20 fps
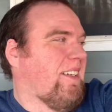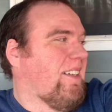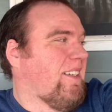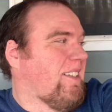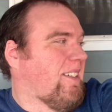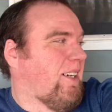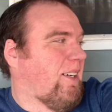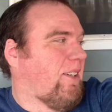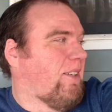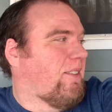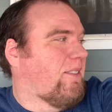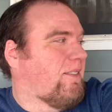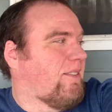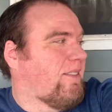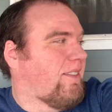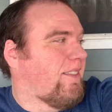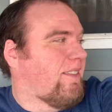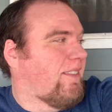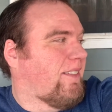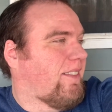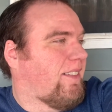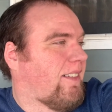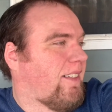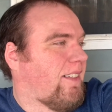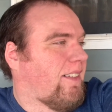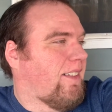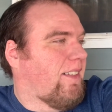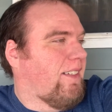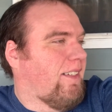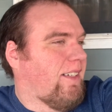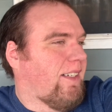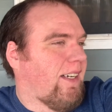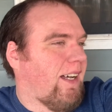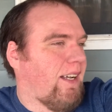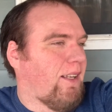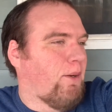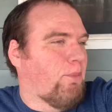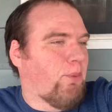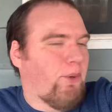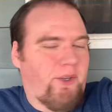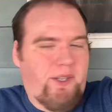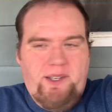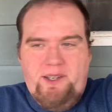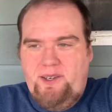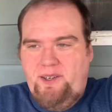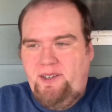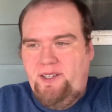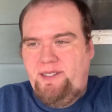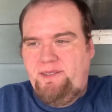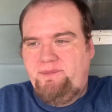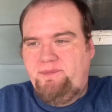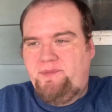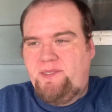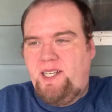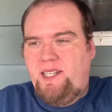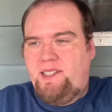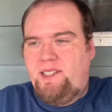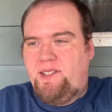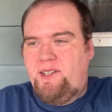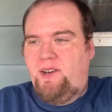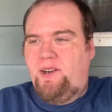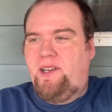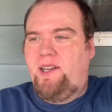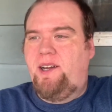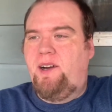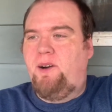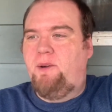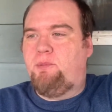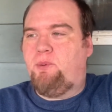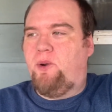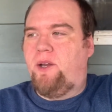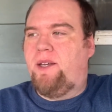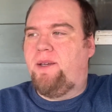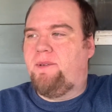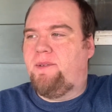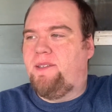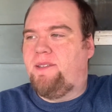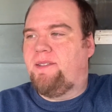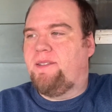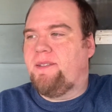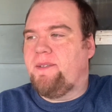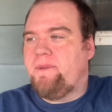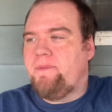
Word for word: so, got up pretty early. Got the turkey all prepped and